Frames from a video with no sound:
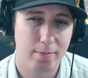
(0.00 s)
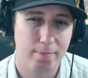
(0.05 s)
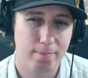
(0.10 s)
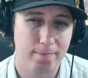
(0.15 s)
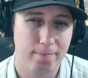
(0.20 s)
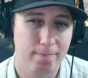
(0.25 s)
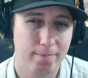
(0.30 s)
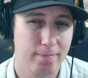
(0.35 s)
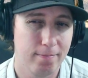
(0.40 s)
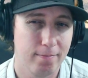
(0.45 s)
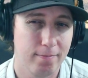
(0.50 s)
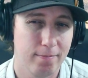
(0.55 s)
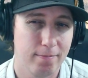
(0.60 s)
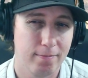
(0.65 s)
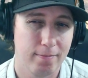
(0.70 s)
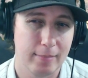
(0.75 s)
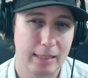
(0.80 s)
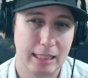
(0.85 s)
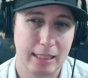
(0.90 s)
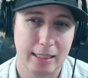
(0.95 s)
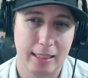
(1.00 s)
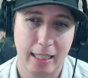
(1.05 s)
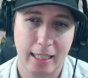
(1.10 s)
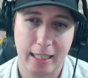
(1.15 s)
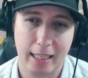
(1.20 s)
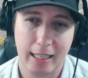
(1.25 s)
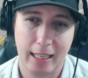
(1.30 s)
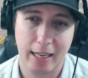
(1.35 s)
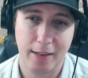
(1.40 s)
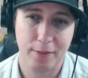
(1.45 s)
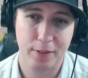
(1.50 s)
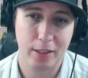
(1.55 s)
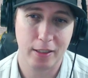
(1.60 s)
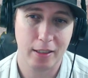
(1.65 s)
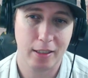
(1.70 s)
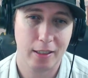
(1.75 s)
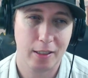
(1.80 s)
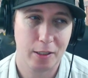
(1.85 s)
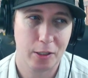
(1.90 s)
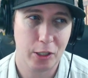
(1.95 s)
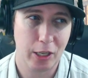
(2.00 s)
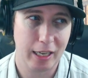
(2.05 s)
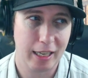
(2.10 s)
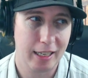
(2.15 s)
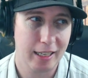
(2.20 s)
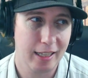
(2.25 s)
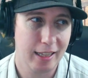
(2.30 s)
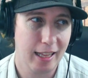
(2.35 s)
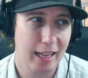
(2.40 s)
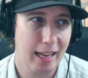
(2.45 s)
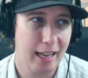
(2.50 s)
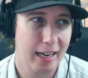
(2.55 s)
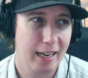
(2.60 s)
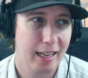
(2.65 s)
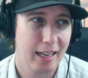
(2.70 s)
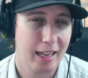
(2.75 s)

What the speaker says: I'm gonna have to check into that.